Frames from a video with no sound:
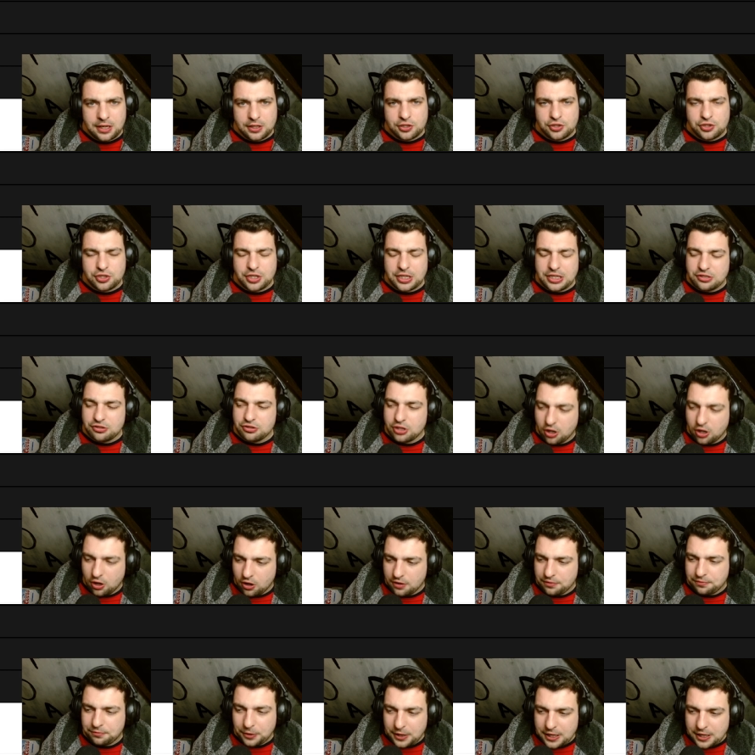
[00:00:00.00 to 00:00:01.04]
She's not
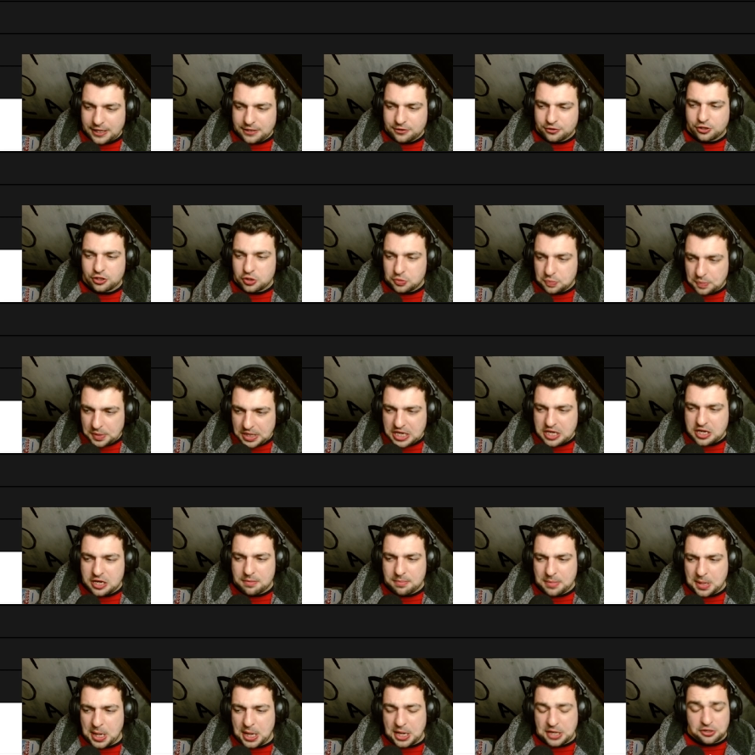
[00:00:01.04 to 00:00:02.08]
afraid to speak her
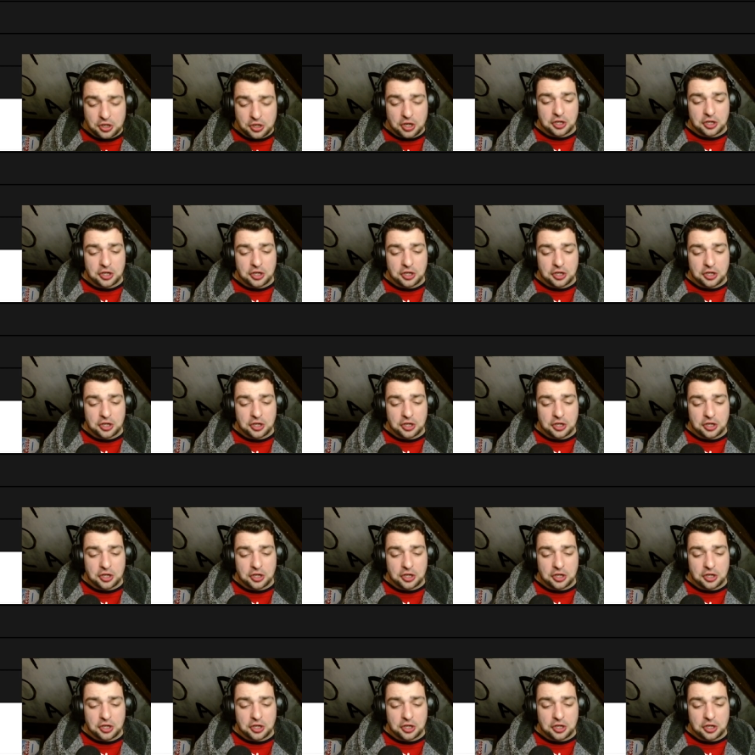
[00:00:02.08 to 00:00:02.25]
mind